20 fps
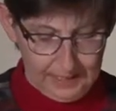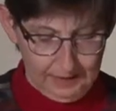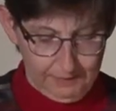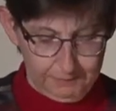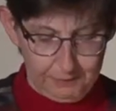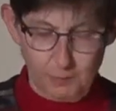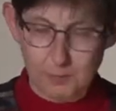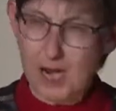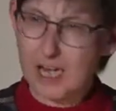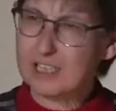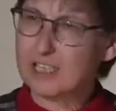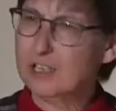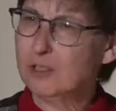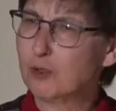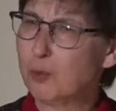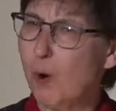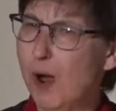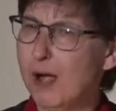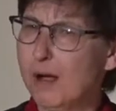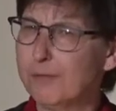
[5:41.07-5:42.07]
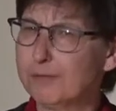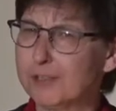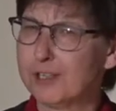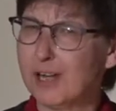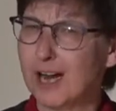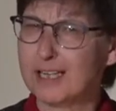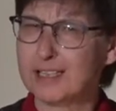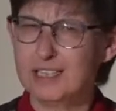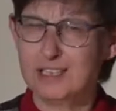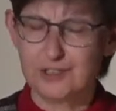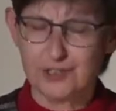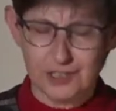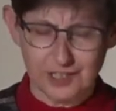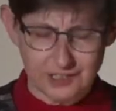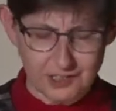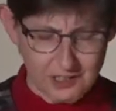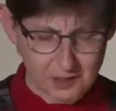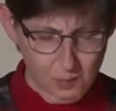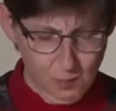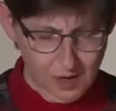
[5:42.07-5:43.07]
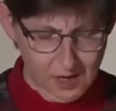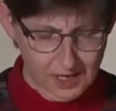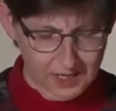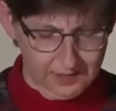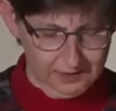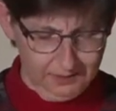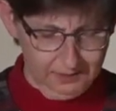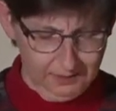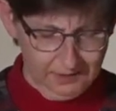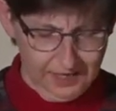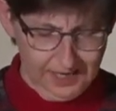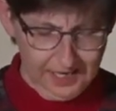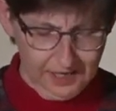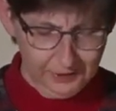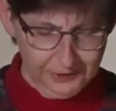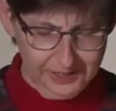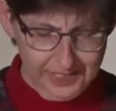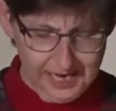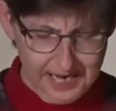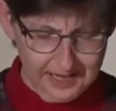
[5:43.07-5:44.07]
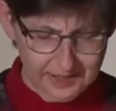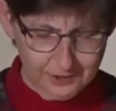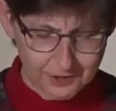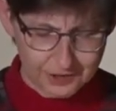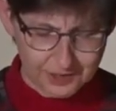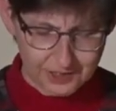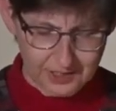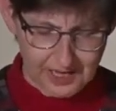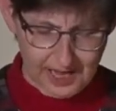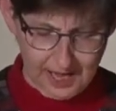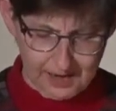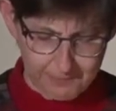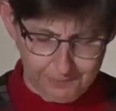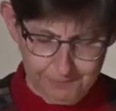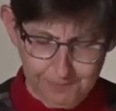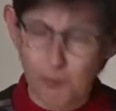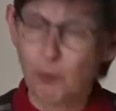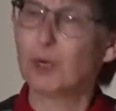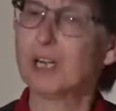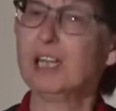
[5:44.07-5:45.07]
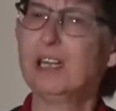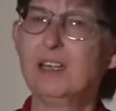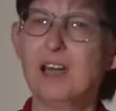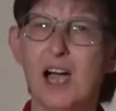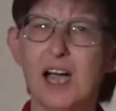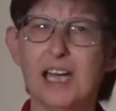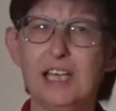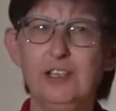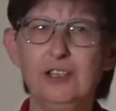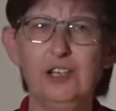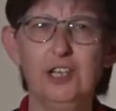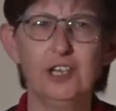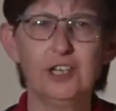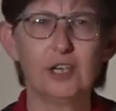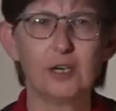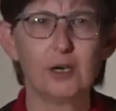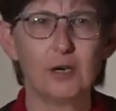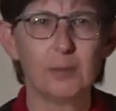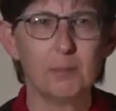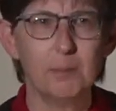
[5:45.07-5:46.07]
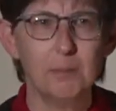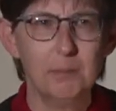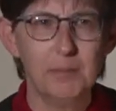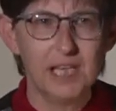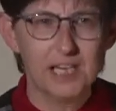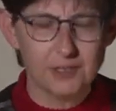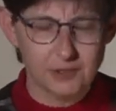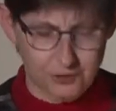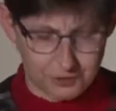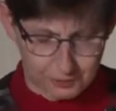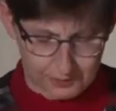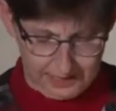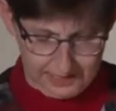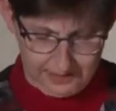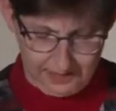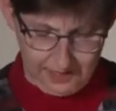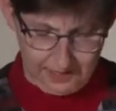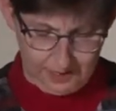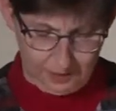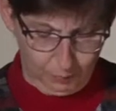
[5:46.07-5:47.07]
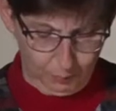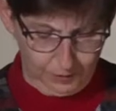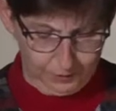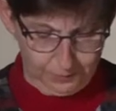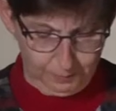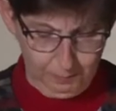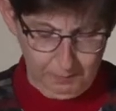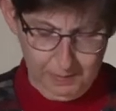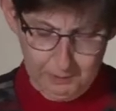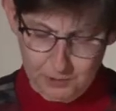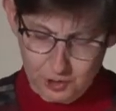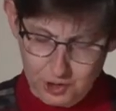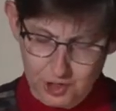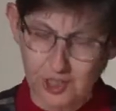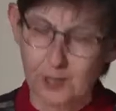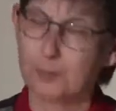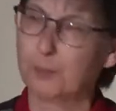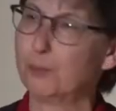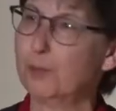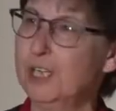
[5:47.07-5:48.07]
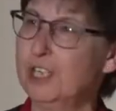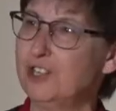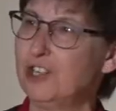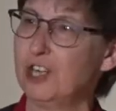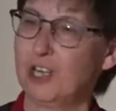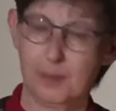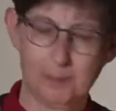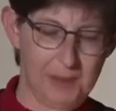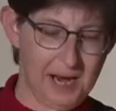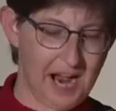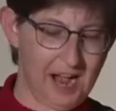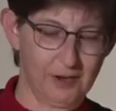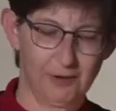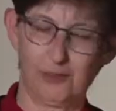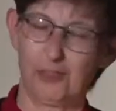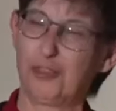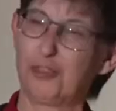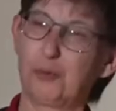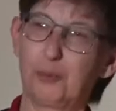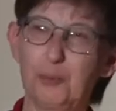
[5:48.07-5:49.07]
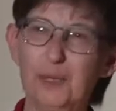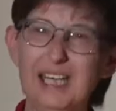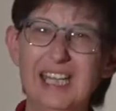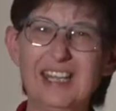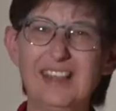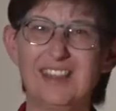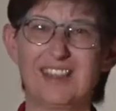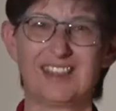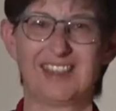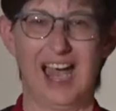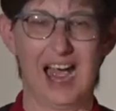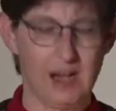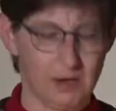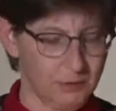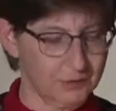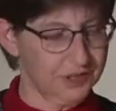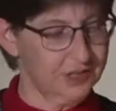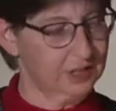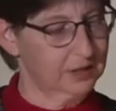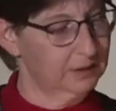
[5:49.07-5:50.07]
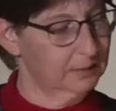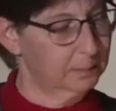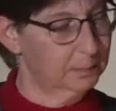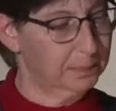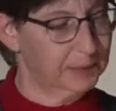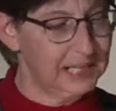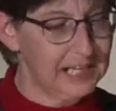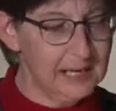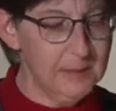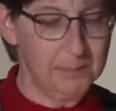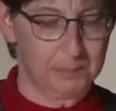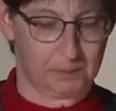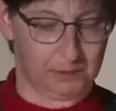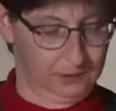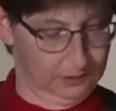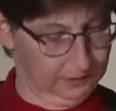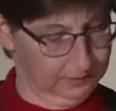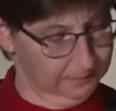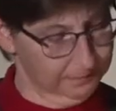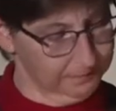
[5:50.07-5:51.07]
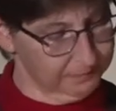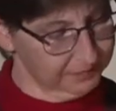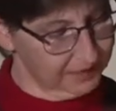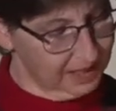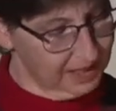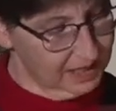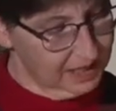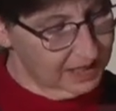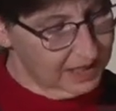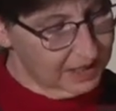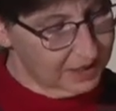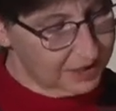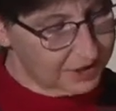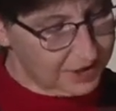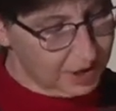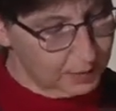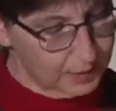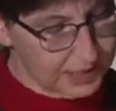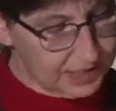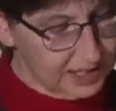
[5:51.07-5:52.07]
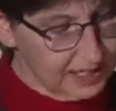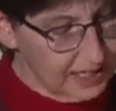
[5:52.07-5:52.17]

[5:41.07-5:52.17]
from 1912 to 1961, L.D. Anderson had a 49 year ministry there with membership reaching about 3,000 people. So it's